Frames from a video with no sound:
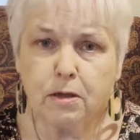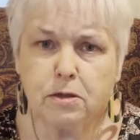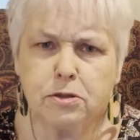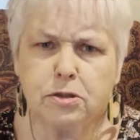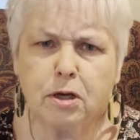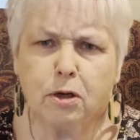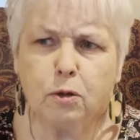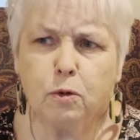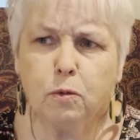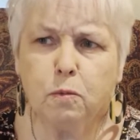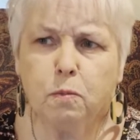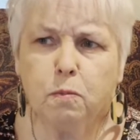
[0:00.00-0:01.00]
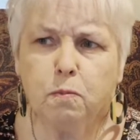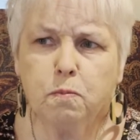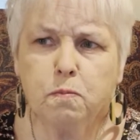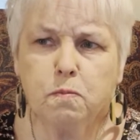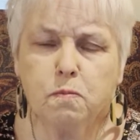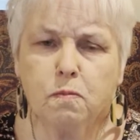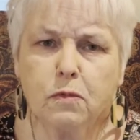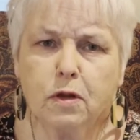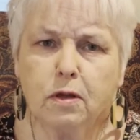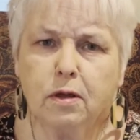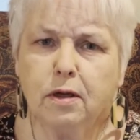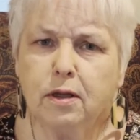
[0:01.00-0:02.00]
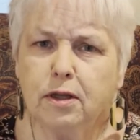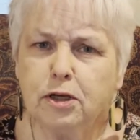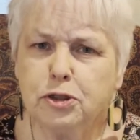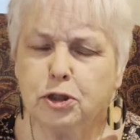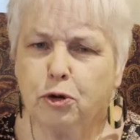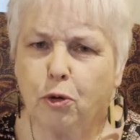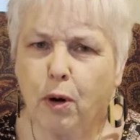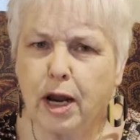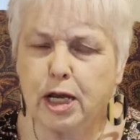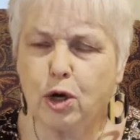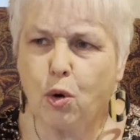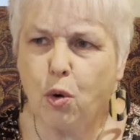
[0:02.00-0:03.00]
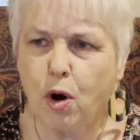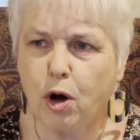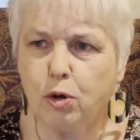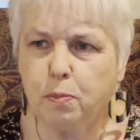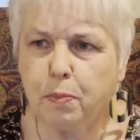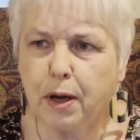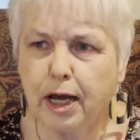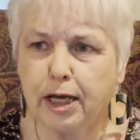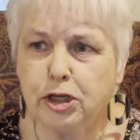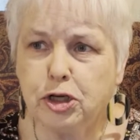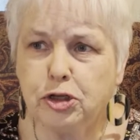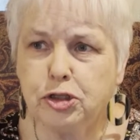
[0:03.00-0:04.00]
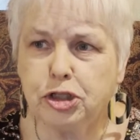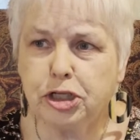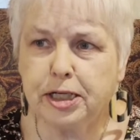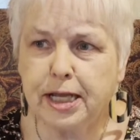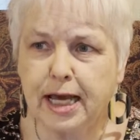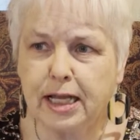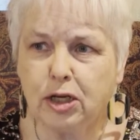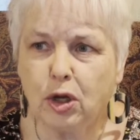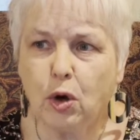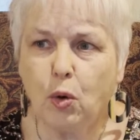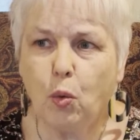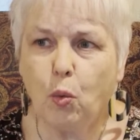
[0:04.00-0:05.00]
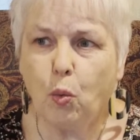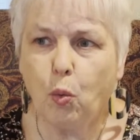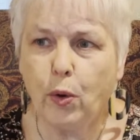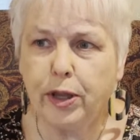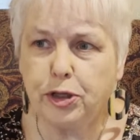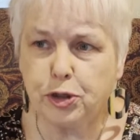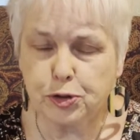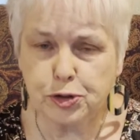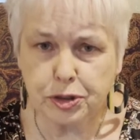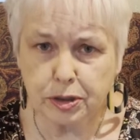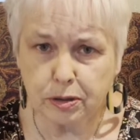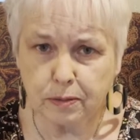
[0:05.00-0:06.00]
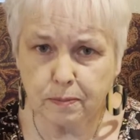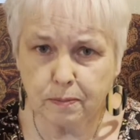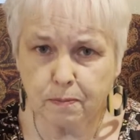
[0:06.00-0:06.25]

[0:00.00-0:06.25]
So there's a great quote by Jeanette Winterson.